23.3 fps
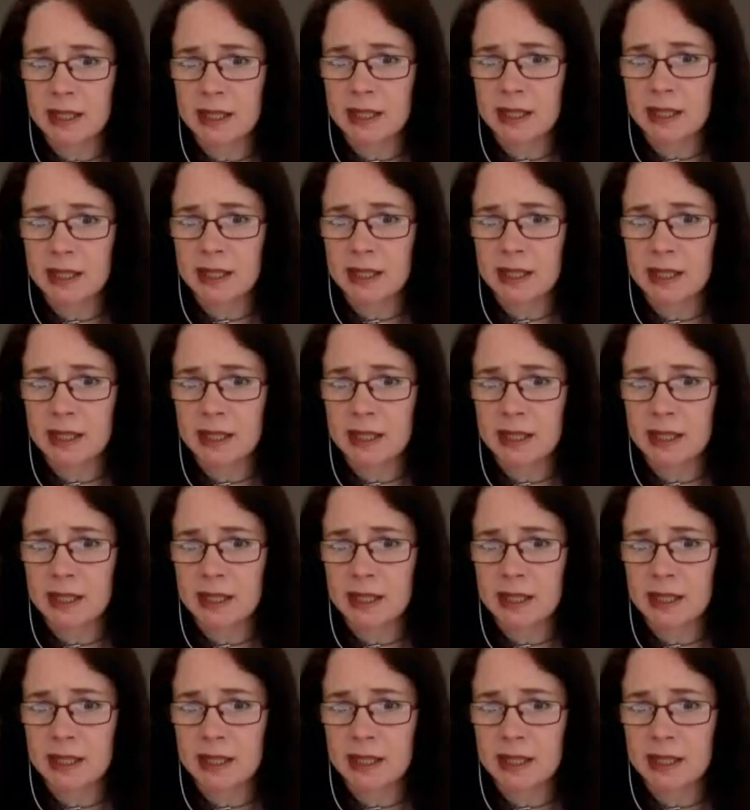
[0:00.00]
like that I think are
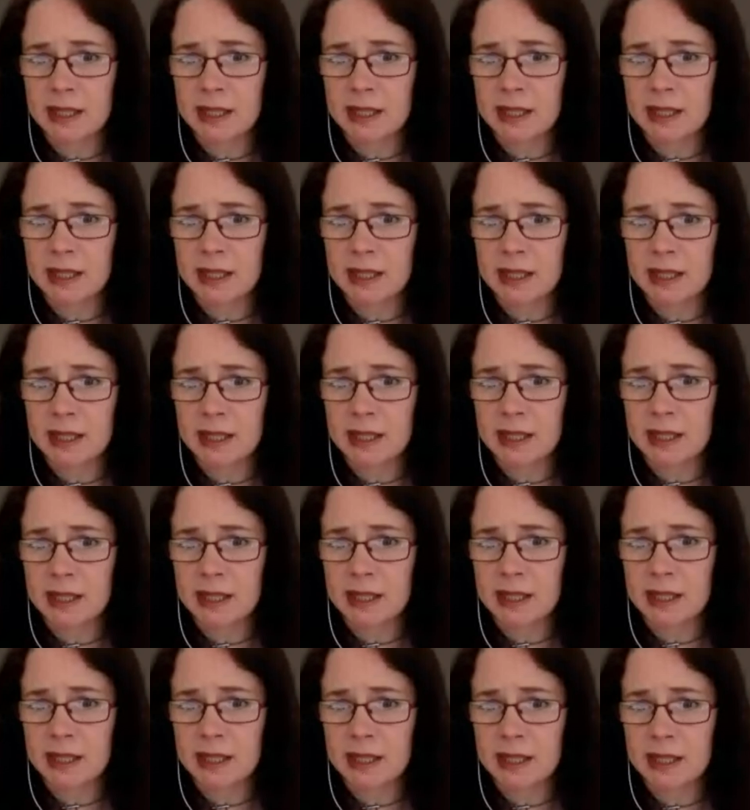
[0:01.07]
really important, and
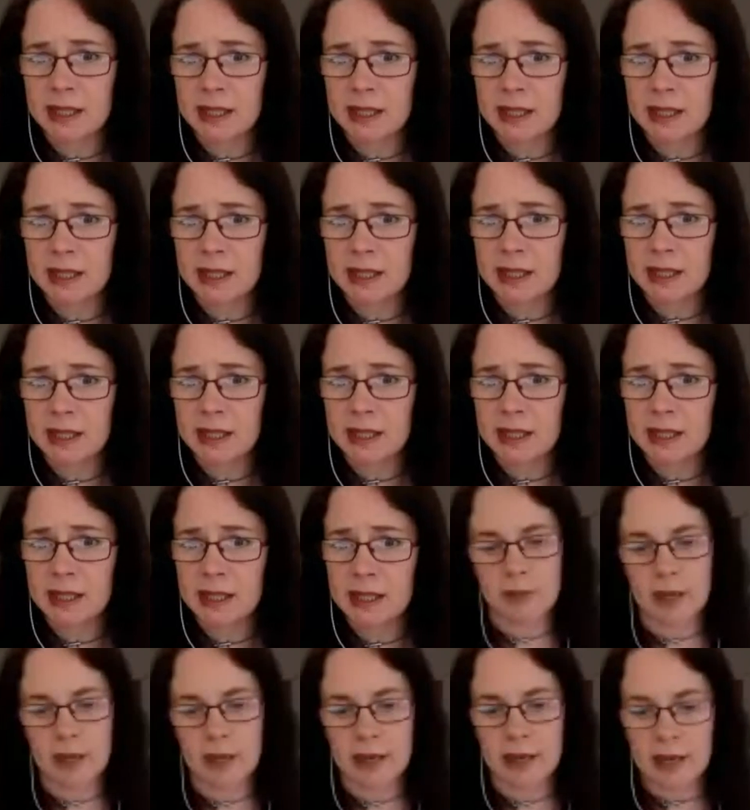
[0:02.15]
certainly
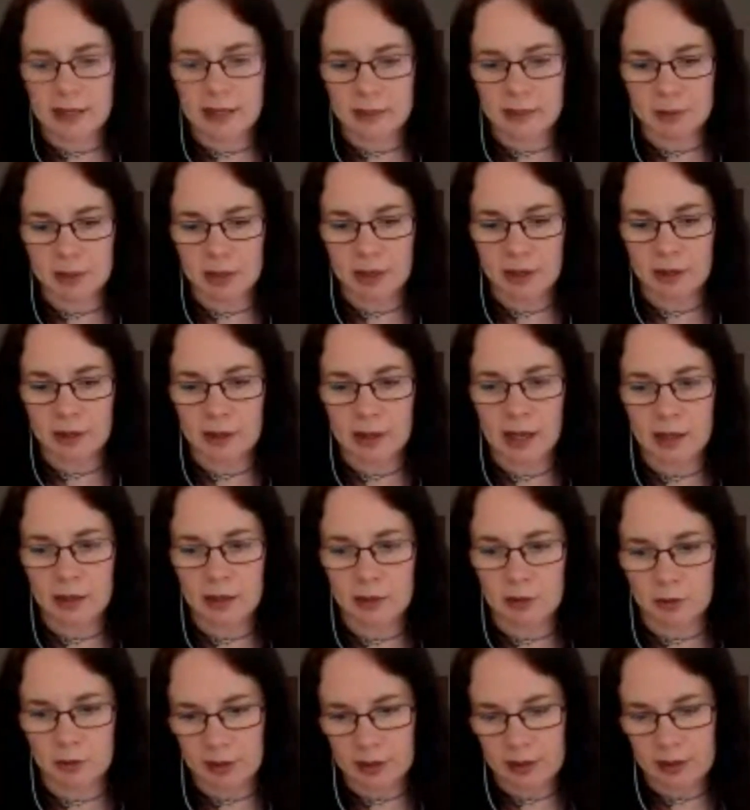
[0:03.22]
in Edinburgh I
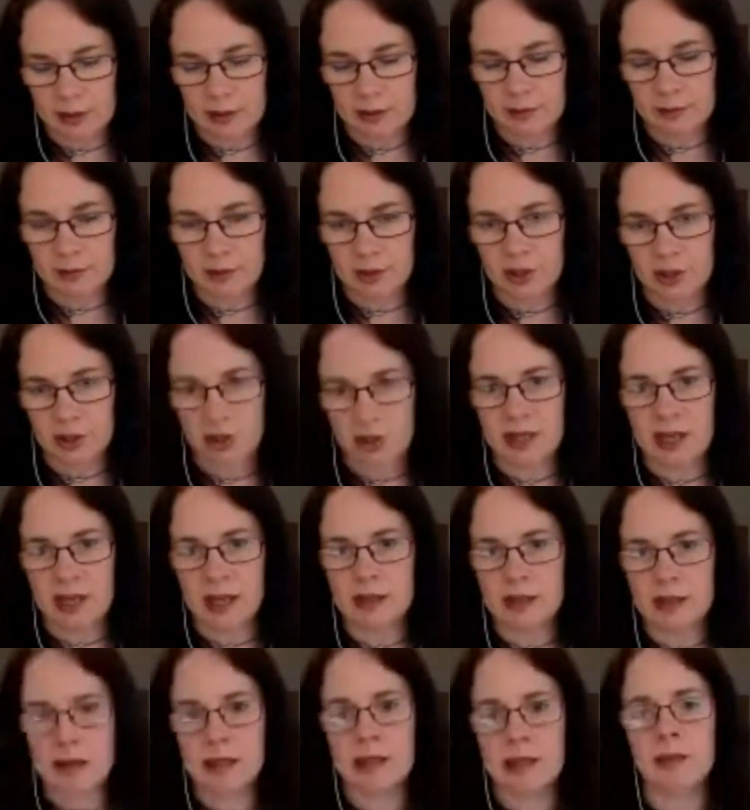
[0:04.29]
know the
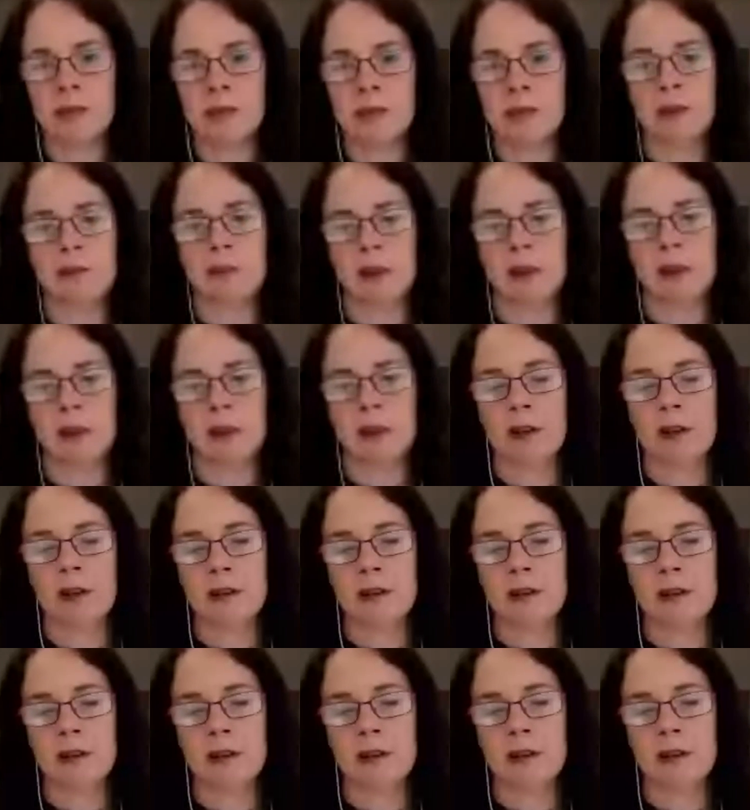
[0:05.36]
geosciences team have found that
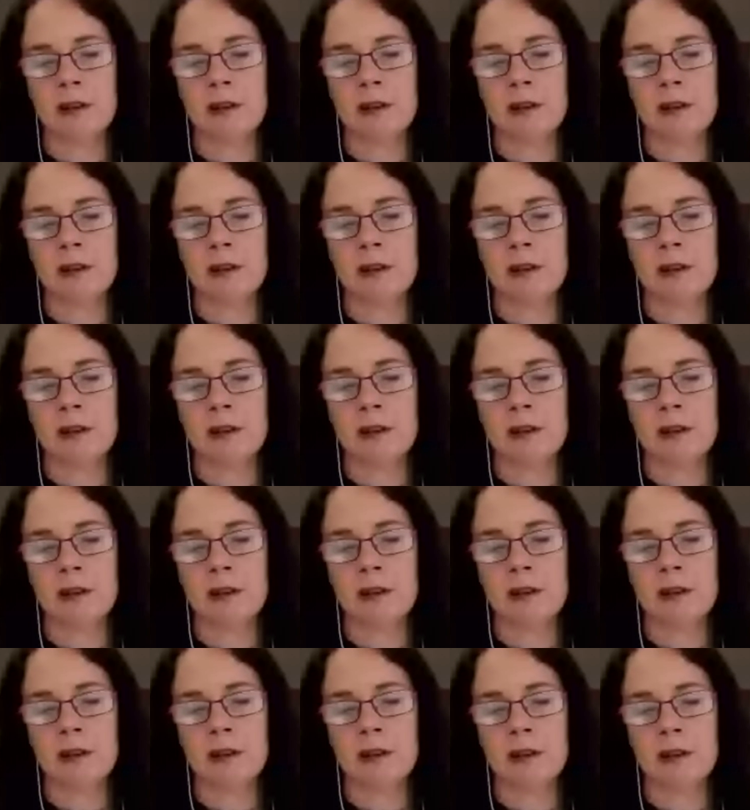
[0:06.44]
the students have
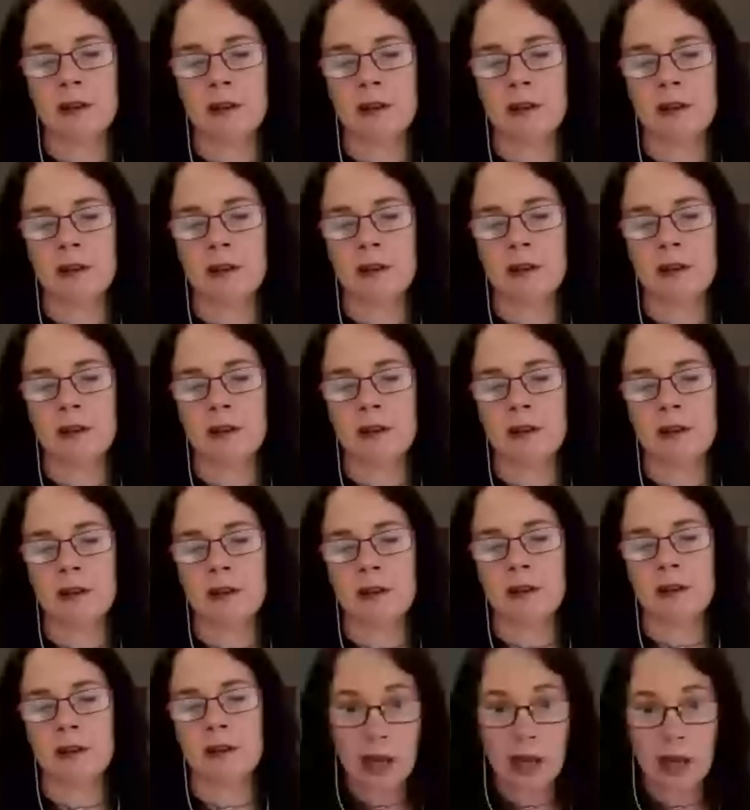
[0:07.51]
responded really, really
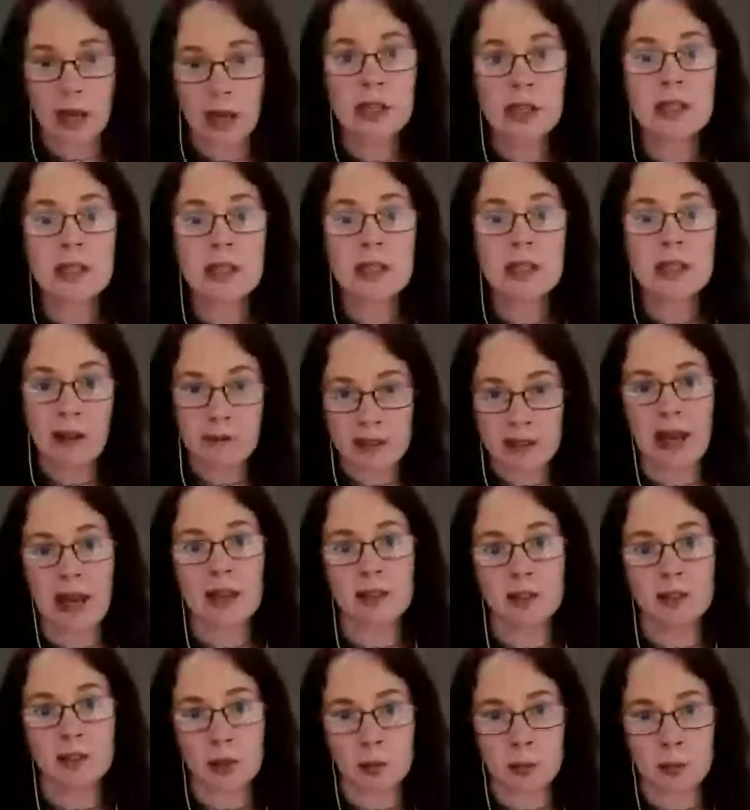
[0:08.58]
positively to having
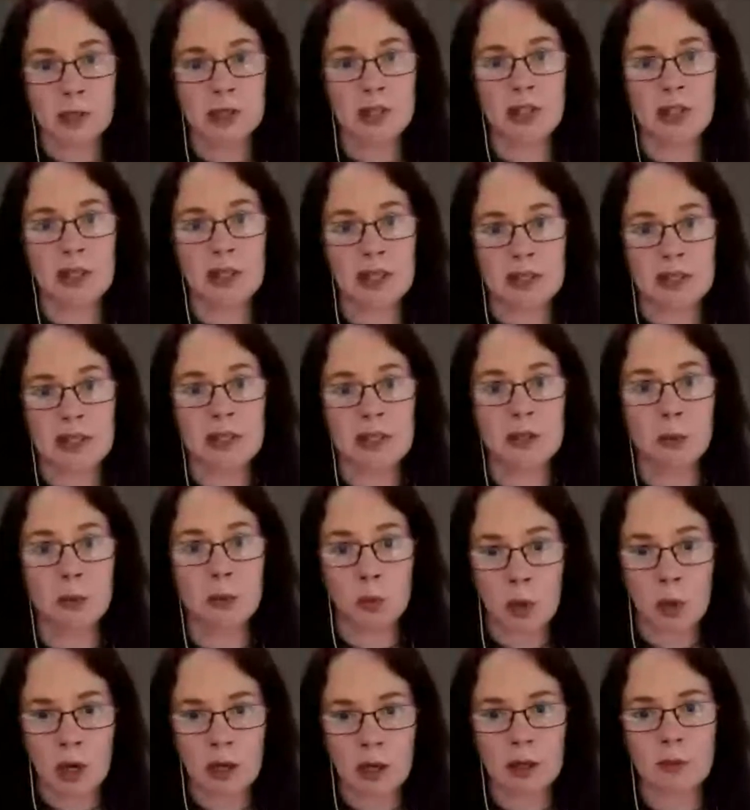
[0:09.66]
that opportunity to
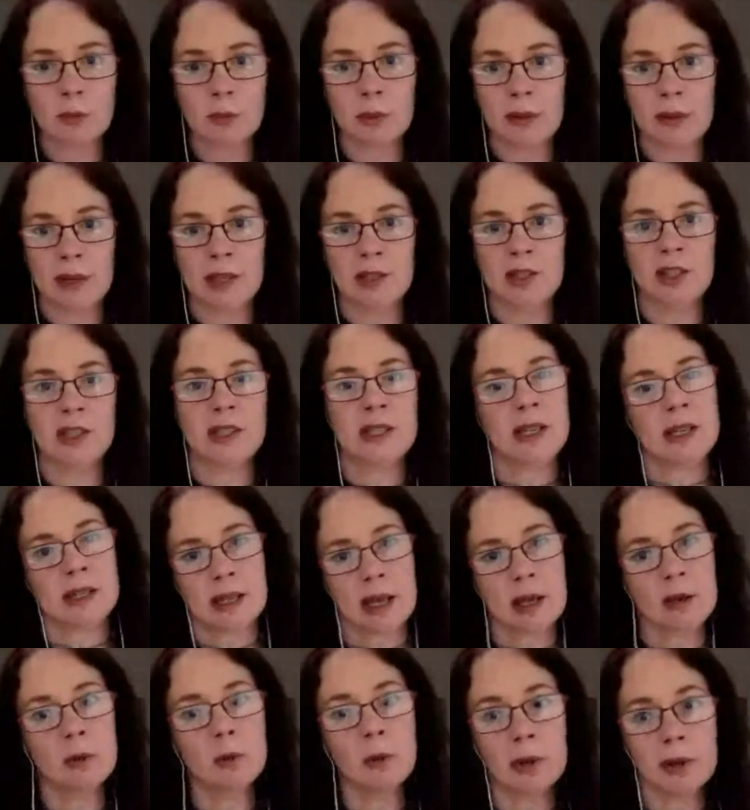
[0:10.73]
work with agencies out
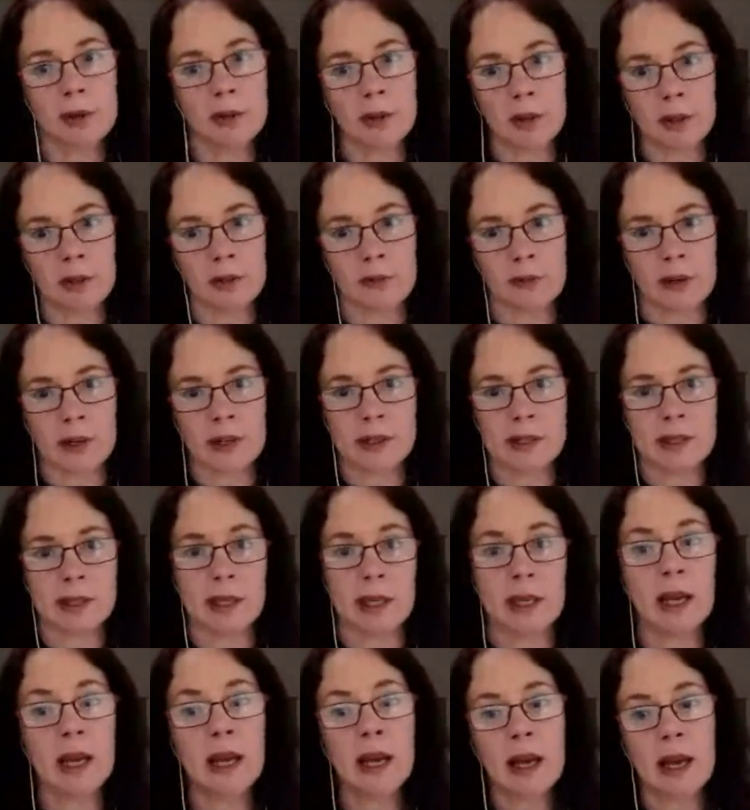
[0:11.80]
with the university
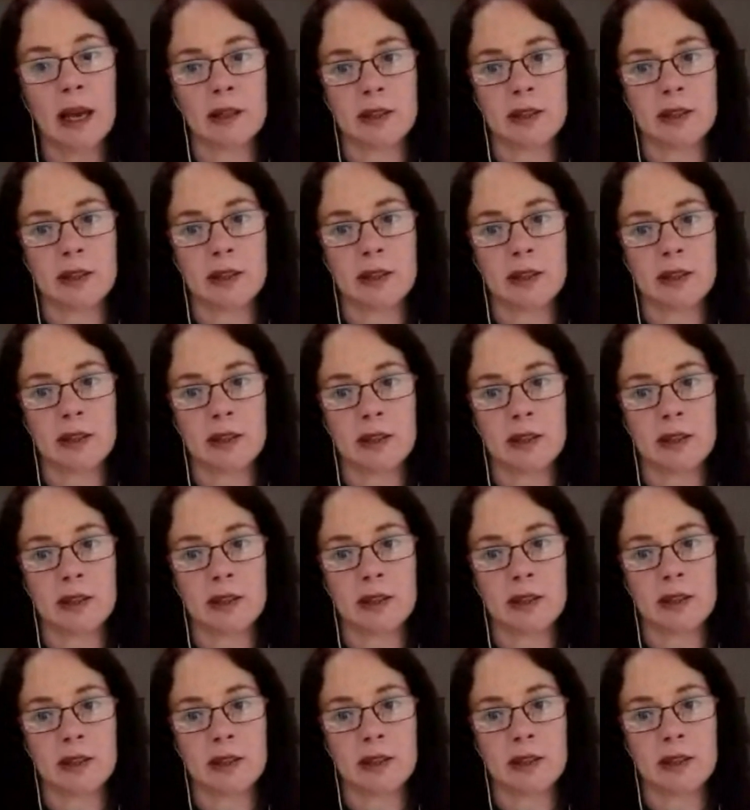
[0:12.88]
and to learn these kind
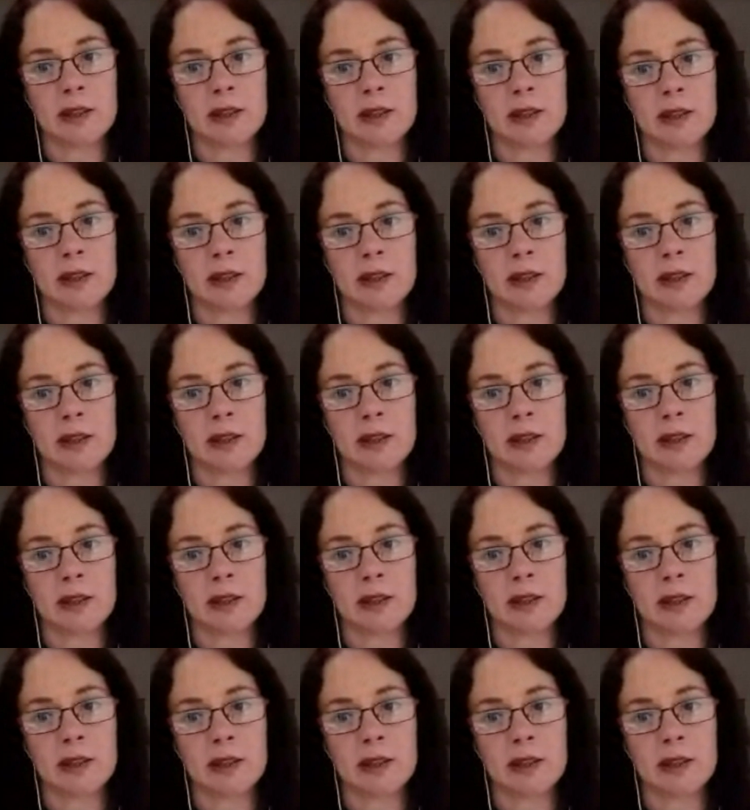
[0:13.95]
of soft skills